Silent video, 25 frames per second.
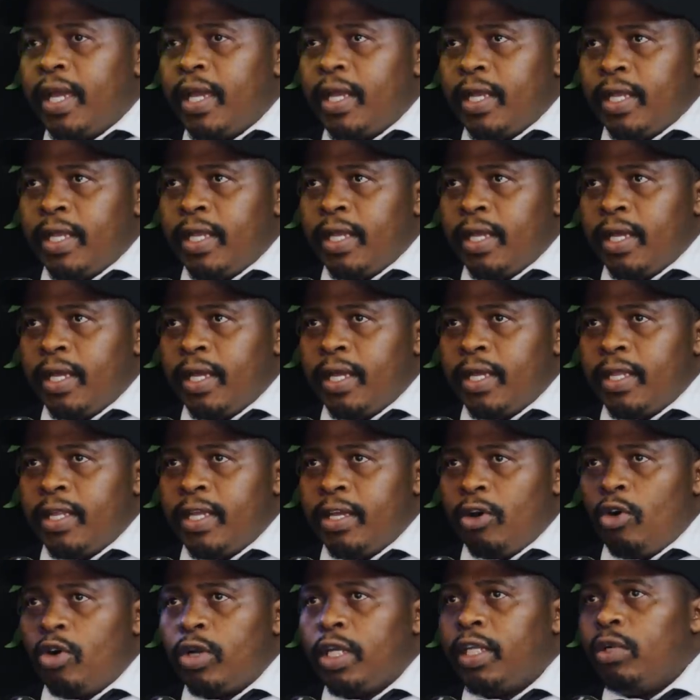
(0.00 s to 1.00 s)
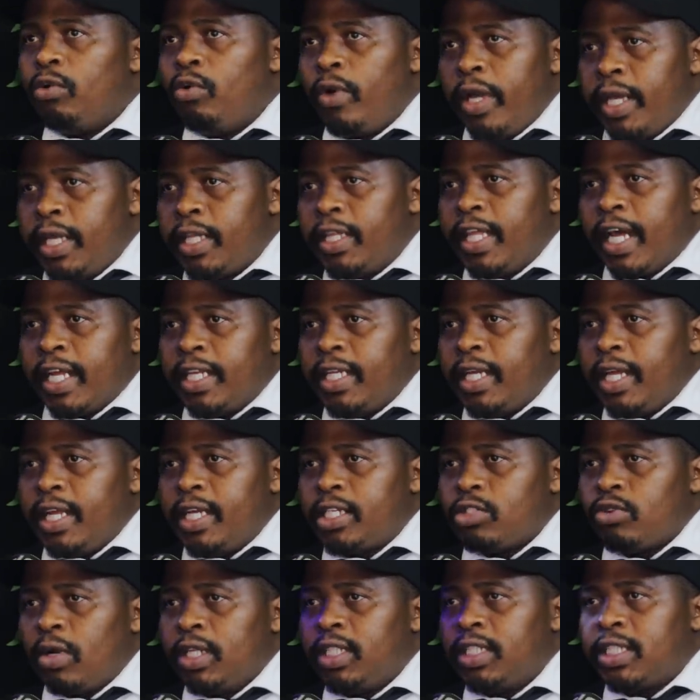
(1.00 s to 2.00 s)
And uh, the only way that
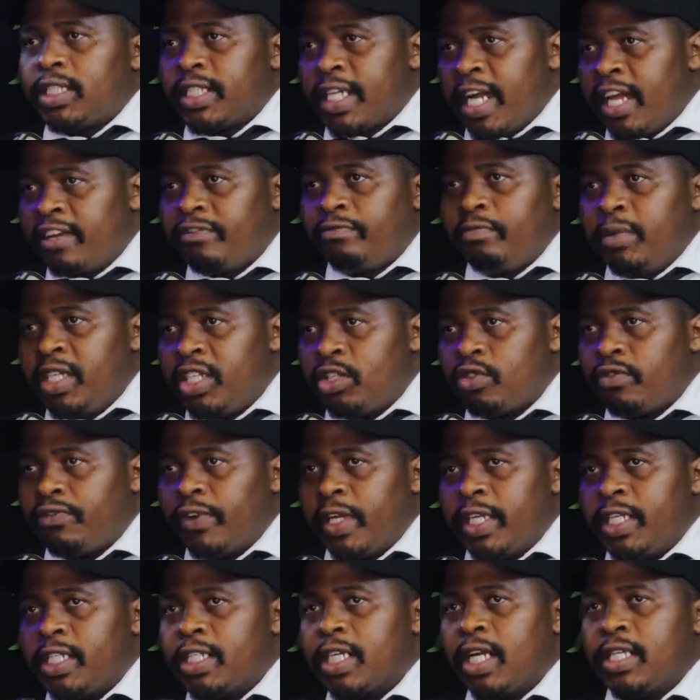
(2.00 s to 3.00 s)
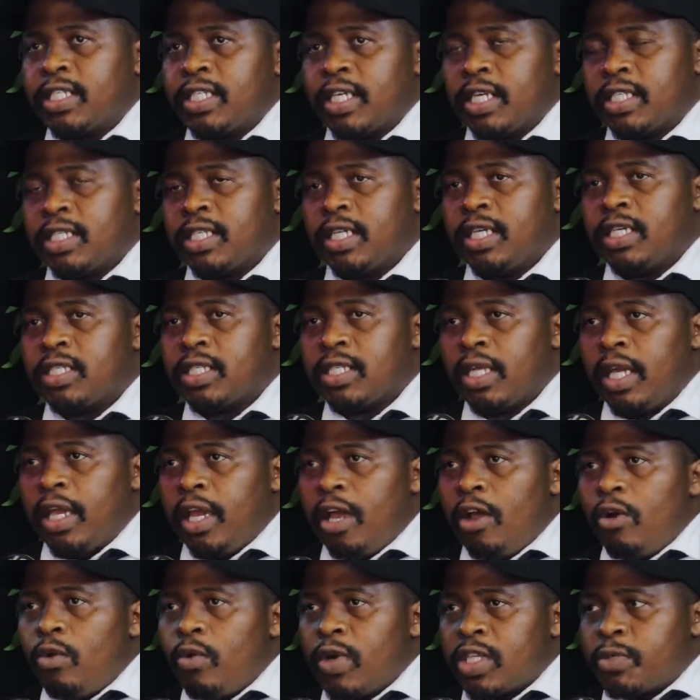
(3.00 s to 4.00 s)
actually drive me to financial success
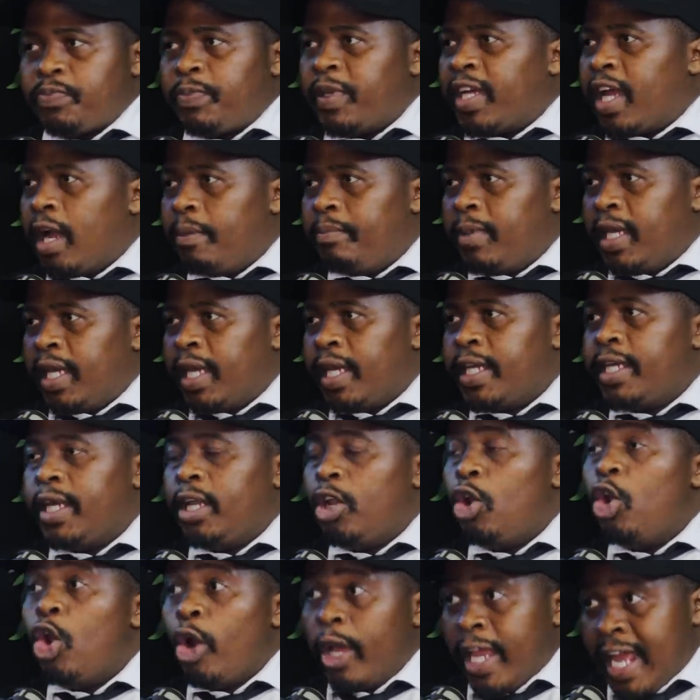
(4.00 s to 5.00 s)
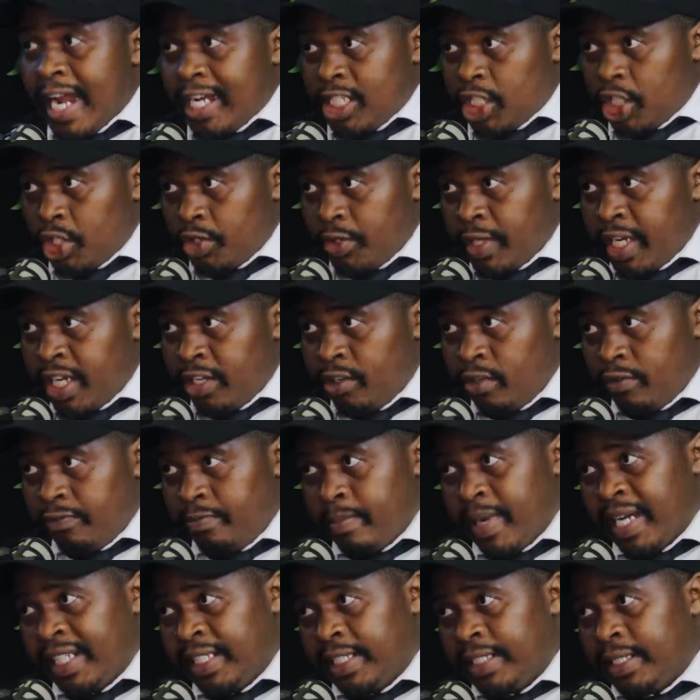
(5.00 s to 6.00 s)
was becoming a loyal student
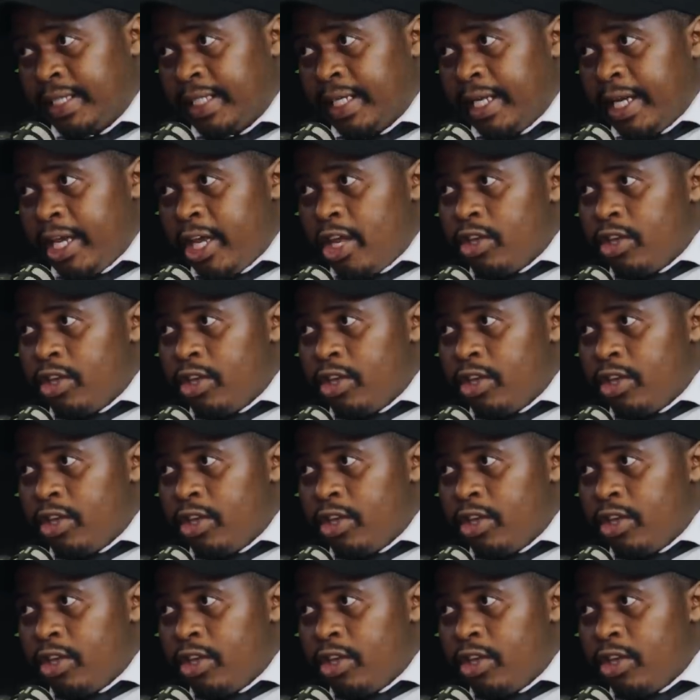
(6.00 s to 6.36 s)
of money.